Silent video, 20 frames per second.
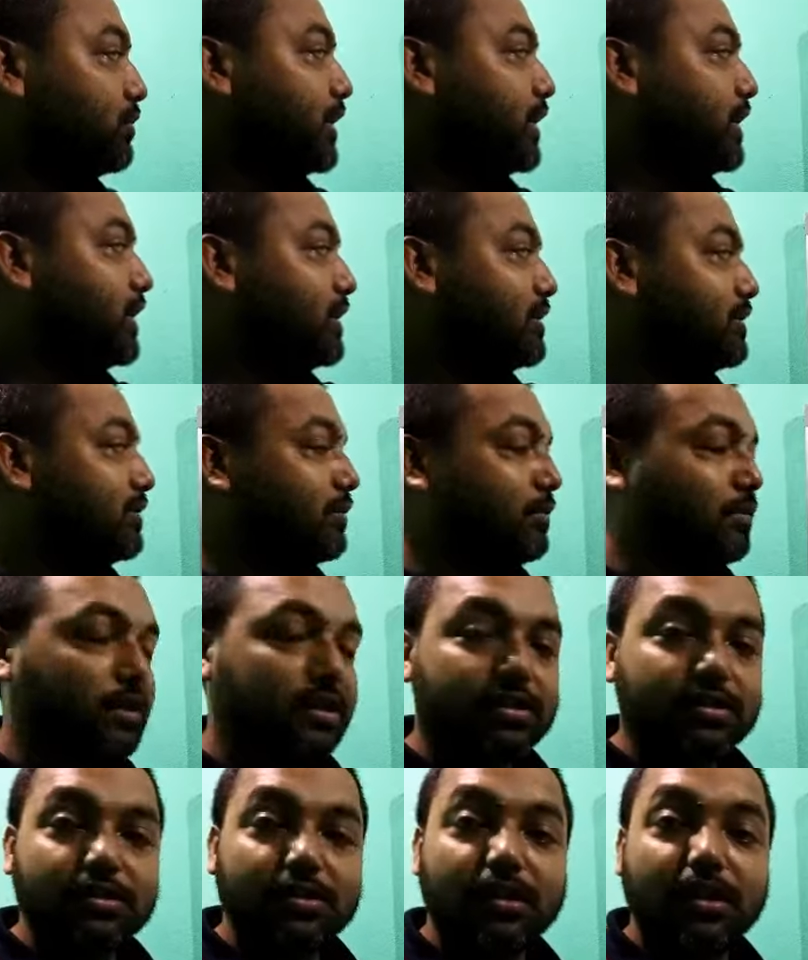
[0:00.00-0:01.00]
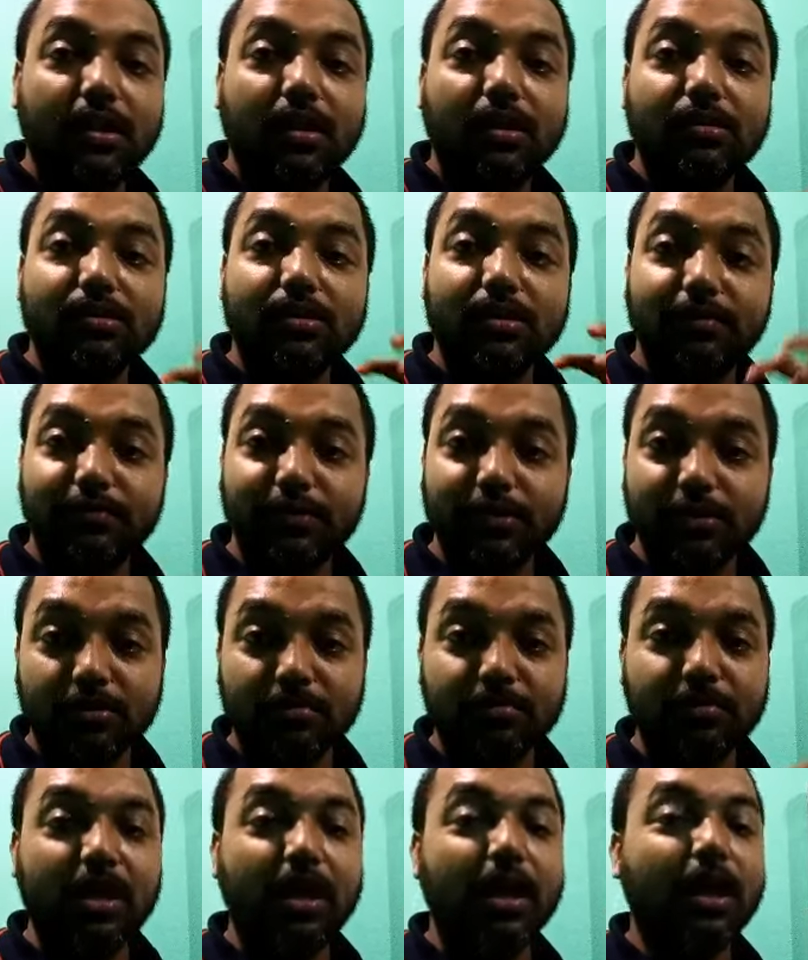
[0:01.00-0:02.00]
when it reached the surface
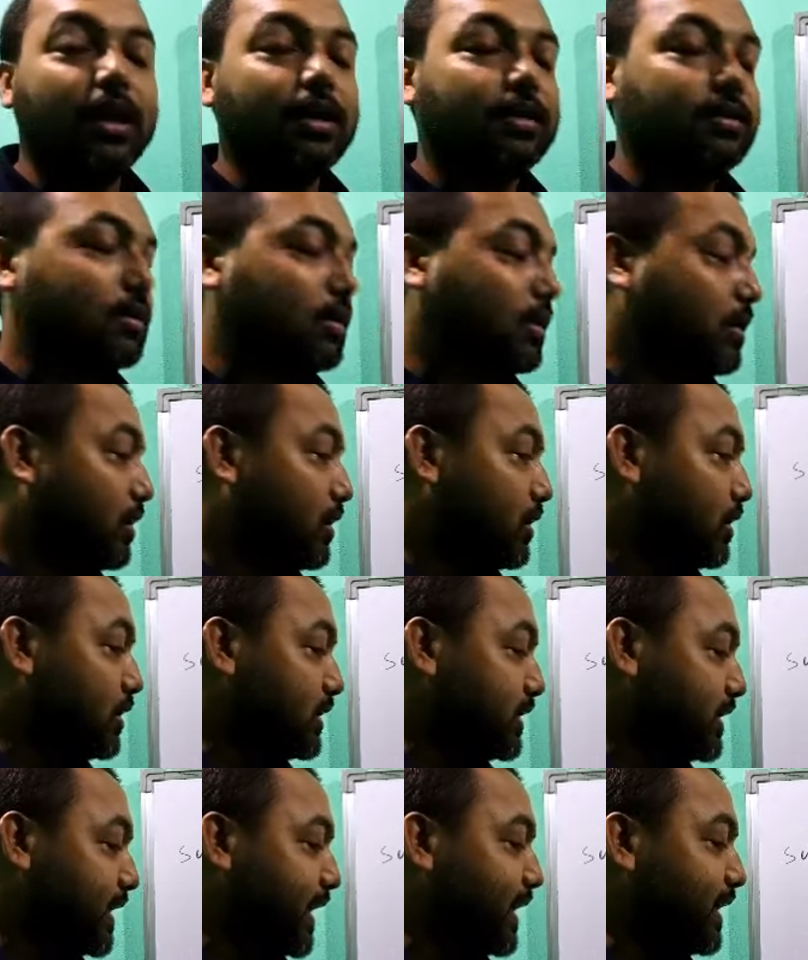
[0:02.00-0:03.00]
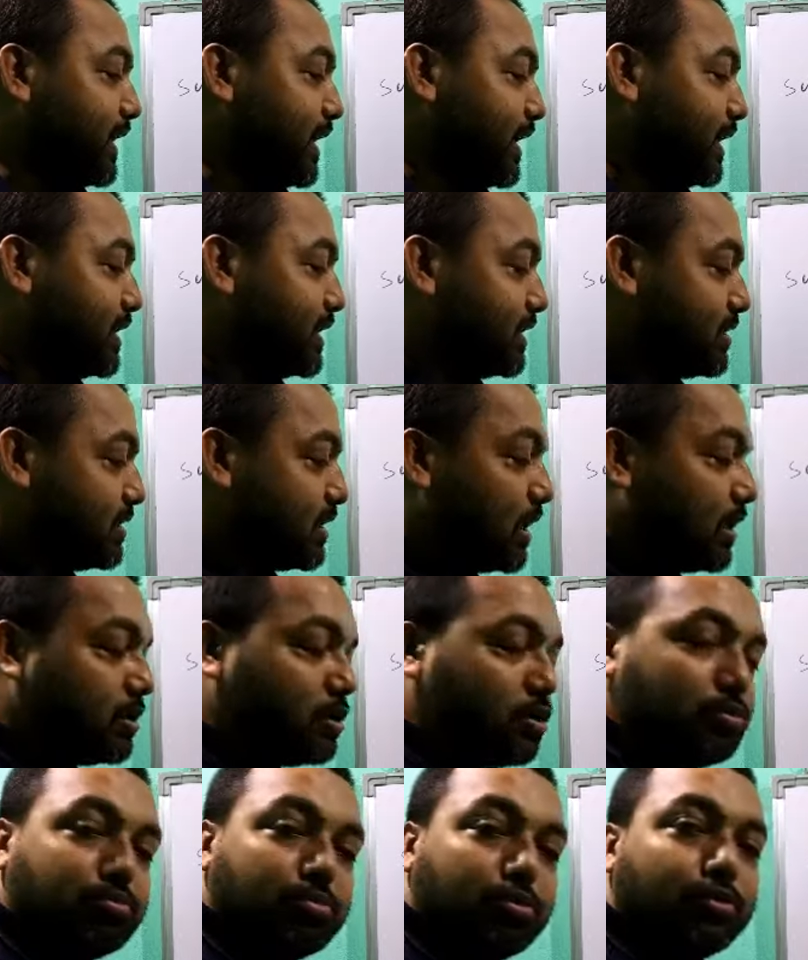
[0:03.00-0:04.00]
of the earth, then it
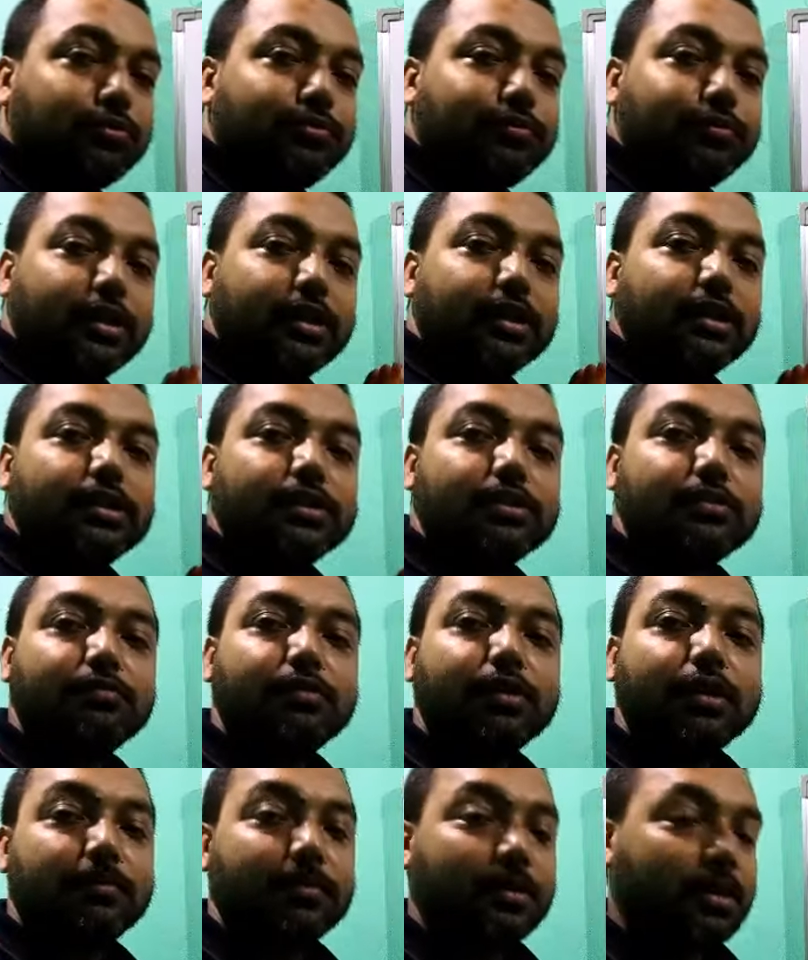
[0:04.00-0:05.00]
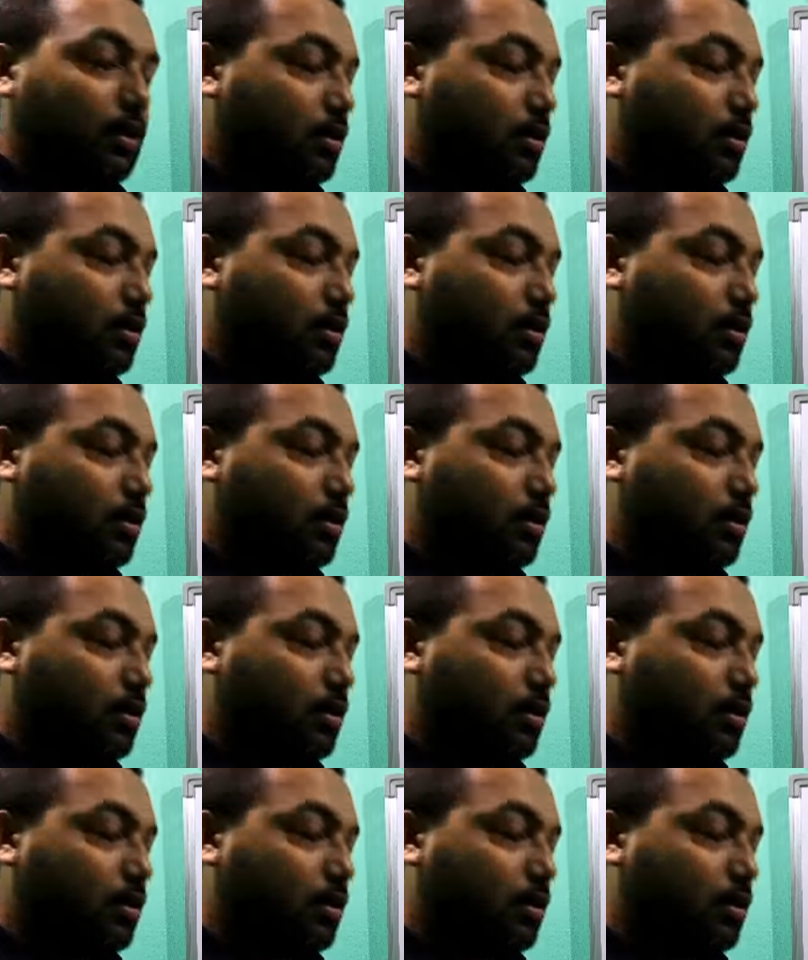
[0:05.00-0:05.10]
start to move in this way.